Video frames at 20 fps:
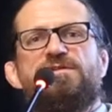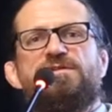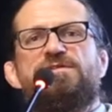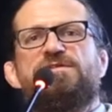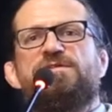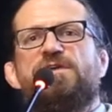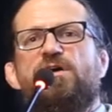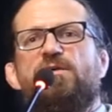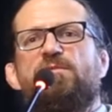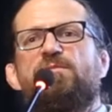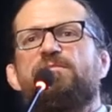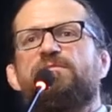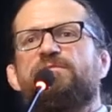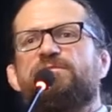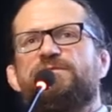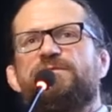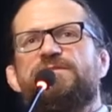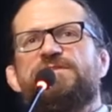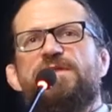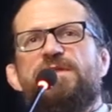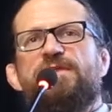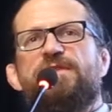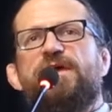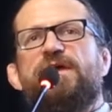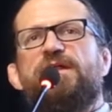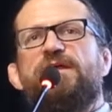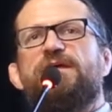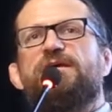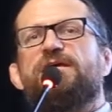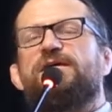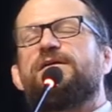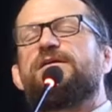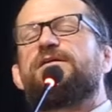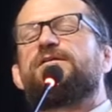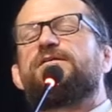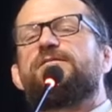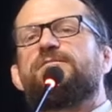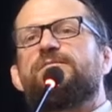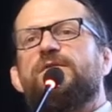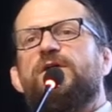and some synthetic
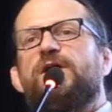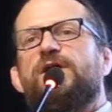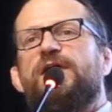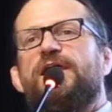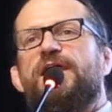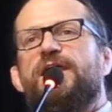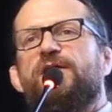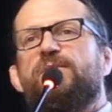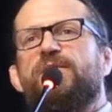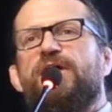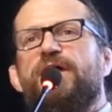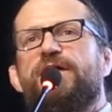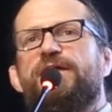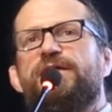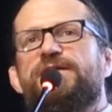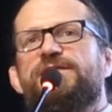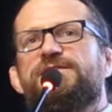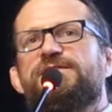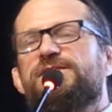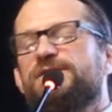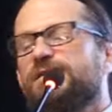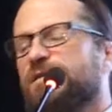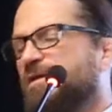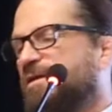antibiotics.